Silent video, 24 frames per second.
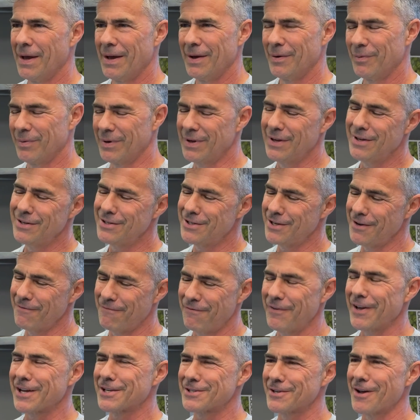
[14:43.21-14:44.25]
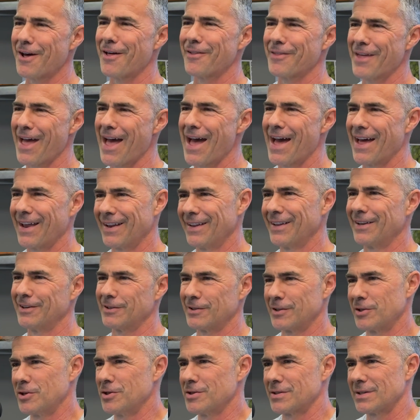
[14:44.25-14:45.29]
Well, you should fix all that. And then
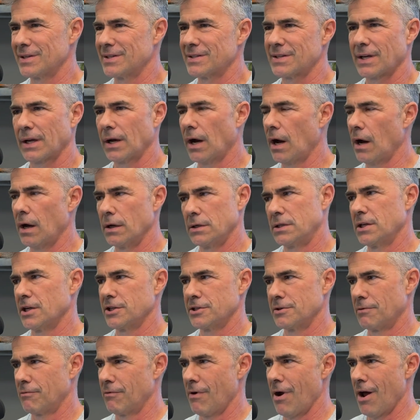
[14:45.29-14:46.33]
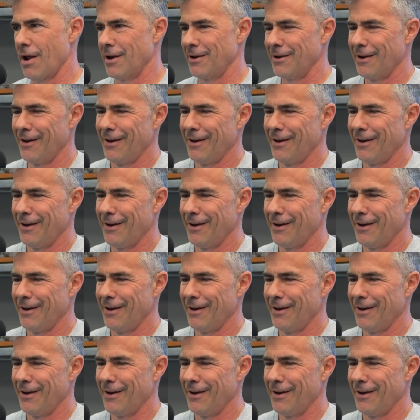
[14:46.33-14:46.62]
usually it's like, oh, it doesn't run.